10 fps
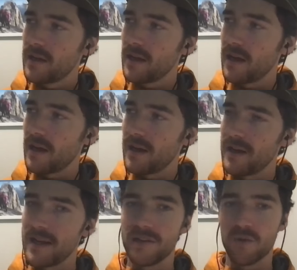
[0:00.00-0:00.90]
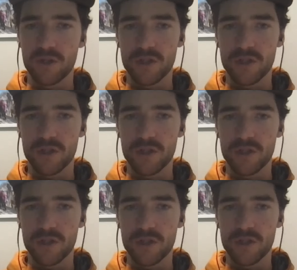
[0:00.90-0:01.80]
and he talks about the
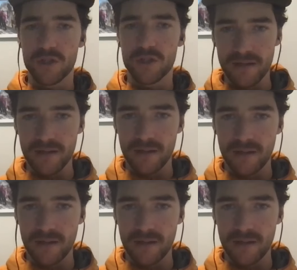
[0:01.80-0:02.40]
network state